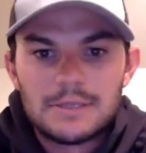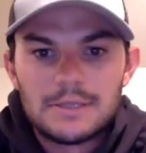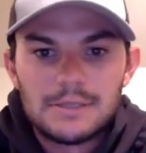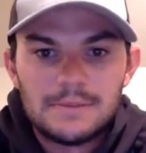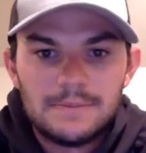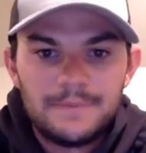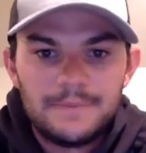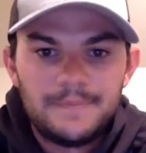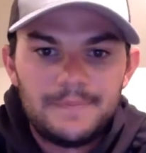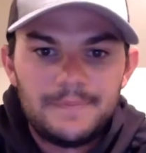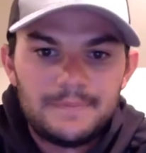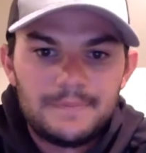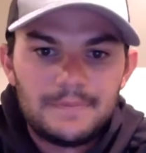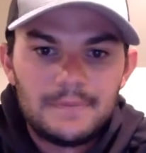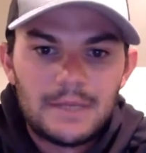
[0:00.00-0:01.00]
and
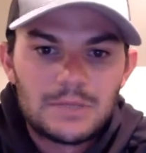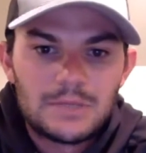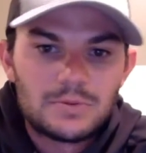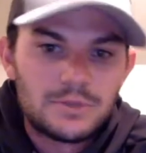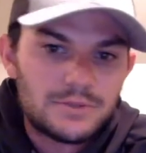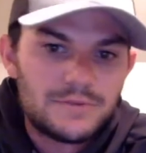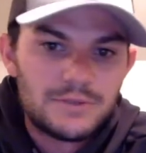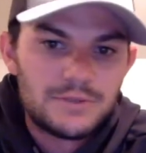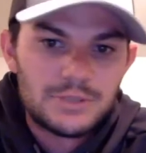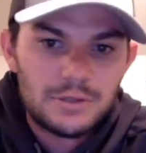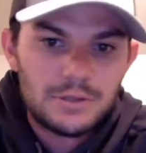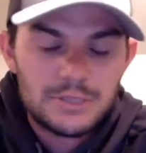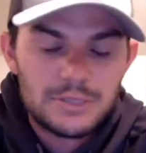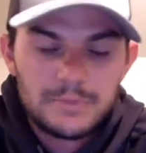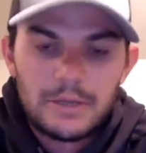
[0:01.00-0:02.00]
that's where those fish are
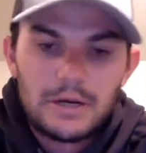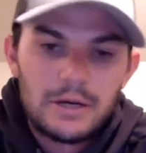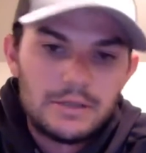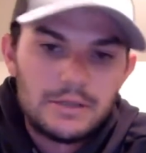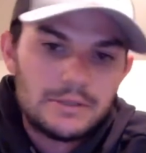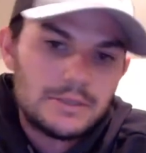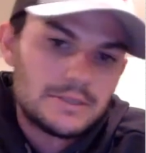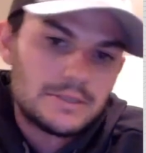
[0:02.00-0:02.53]
going to spawn because